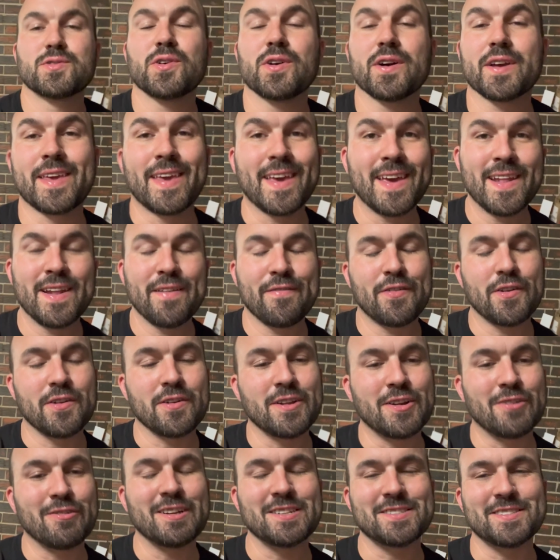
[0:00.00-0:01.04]
again, if you're
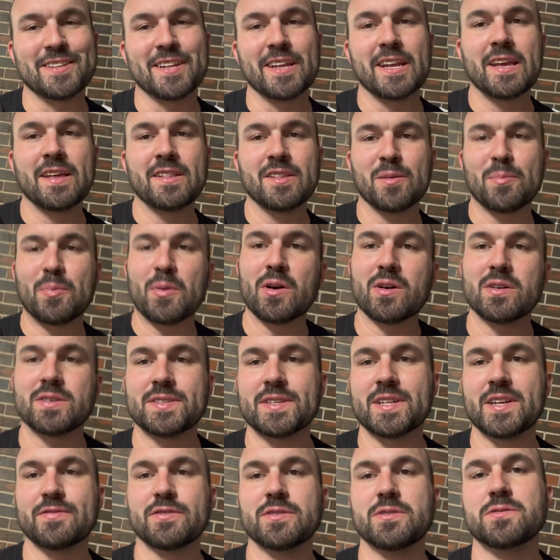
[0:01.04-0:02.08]
interested in any of the parts
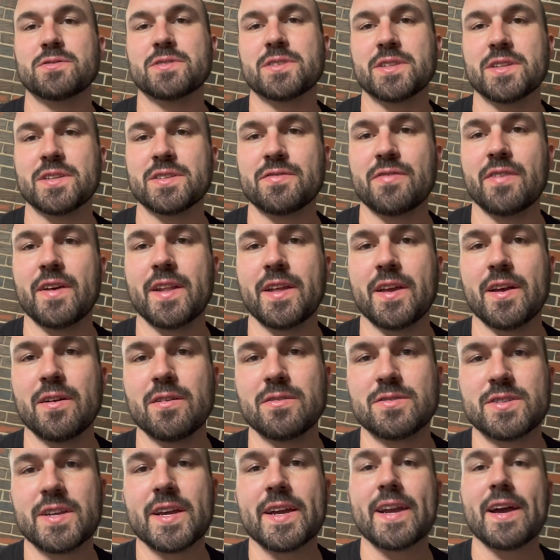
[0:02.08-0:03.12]
that I've used in this video,
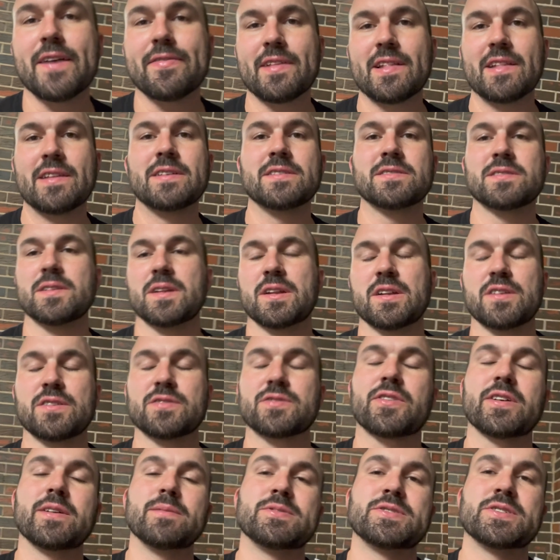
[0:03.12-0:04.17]
check out the links in the
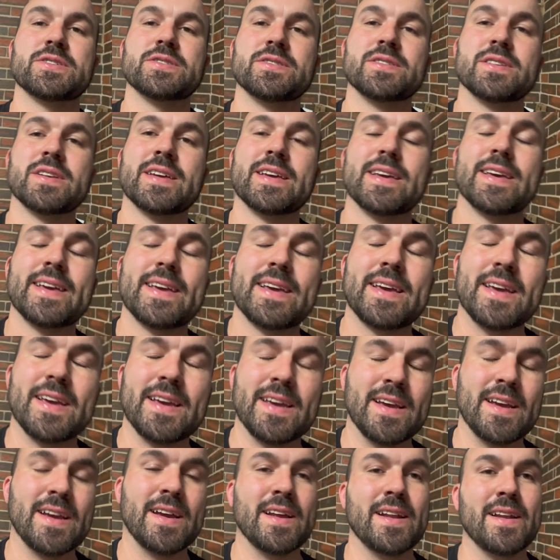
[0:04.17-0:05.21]
description,
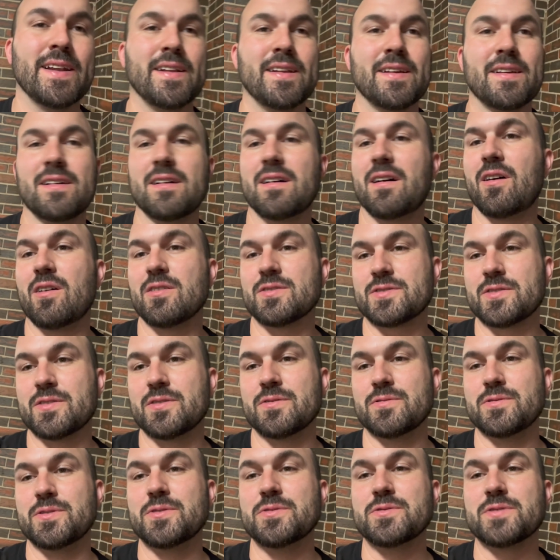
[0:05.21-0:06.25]
and also
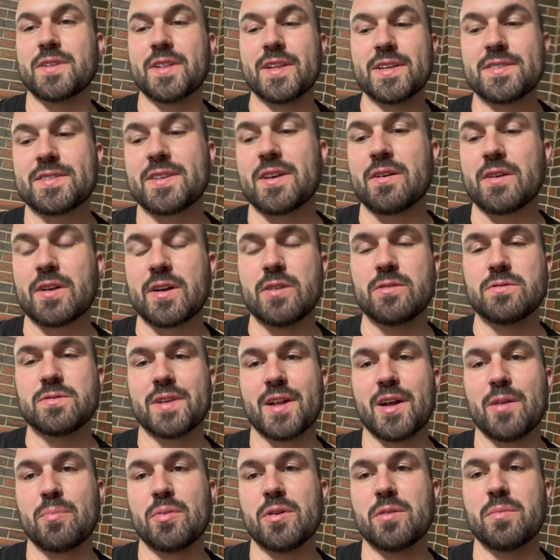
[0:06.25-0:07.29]
use the discount codes that
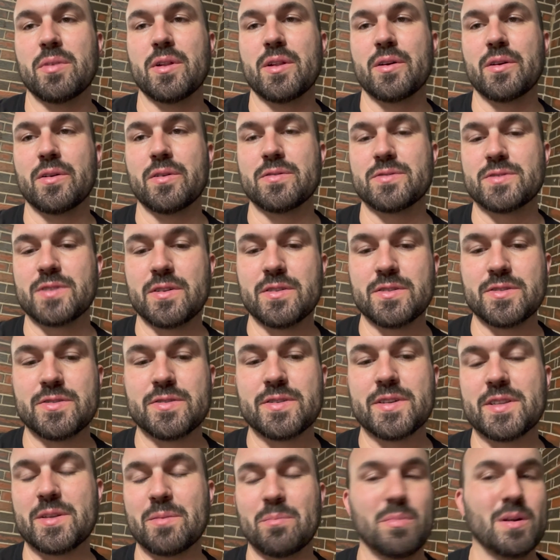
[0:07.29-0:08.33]
I'll put below so that you
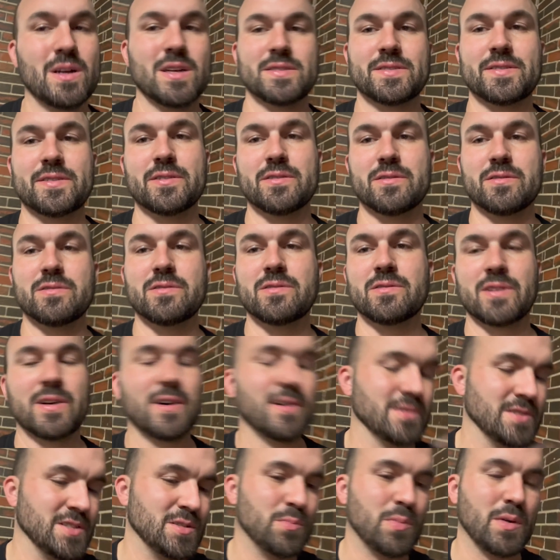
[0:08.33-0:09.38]
get the best deal on
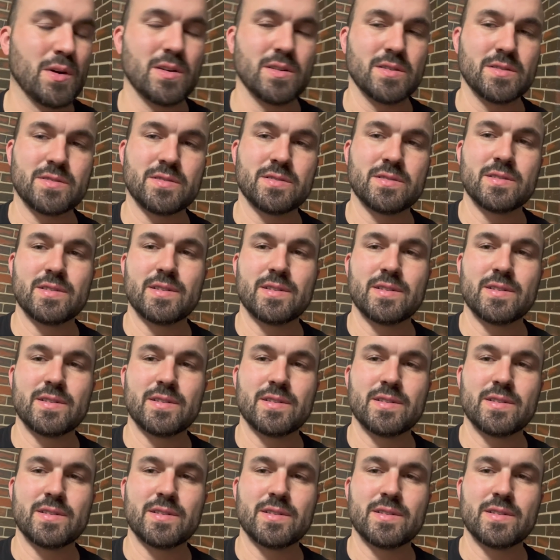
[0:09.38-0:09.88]
all these parts.